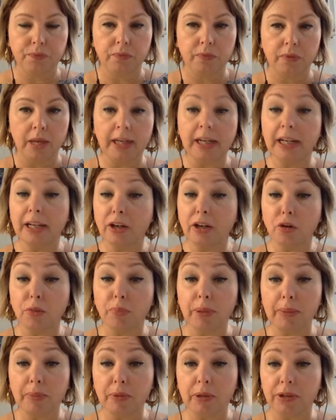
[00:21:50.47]
And a lot of
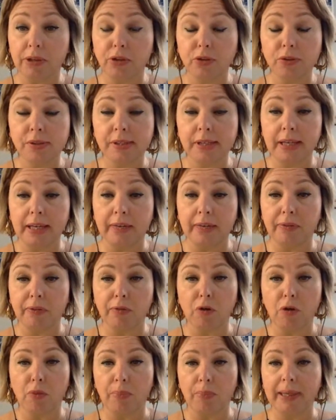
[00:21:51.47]
people can use if they've
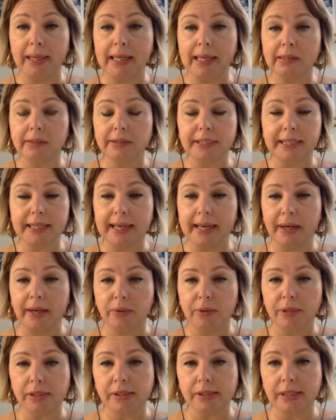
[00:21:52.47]
got PLD
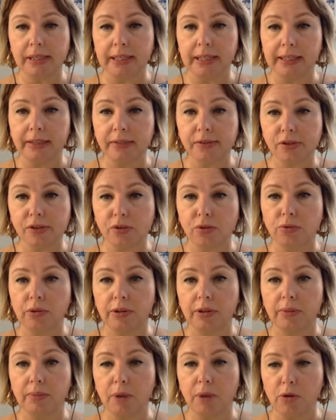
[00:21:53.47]
hours sitting at school
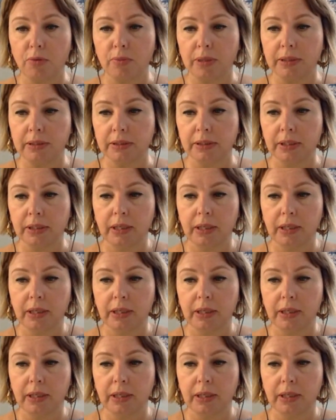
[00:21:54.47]
at the moment,